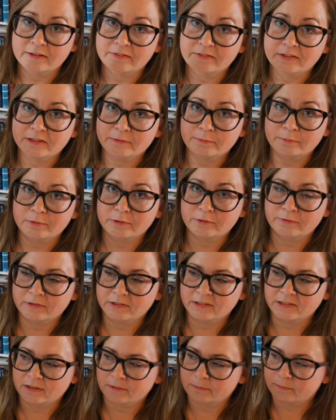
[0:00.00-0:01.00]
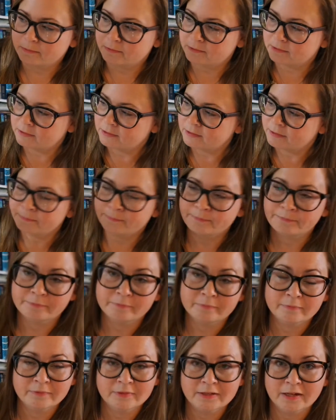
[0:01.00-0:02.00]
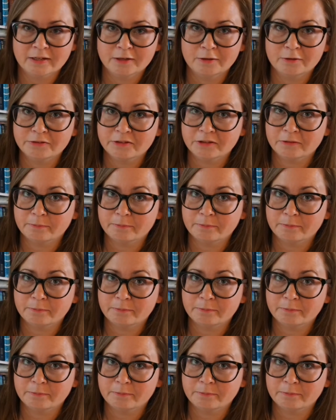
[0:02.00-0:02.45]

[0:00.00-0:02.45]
This book, for example, I got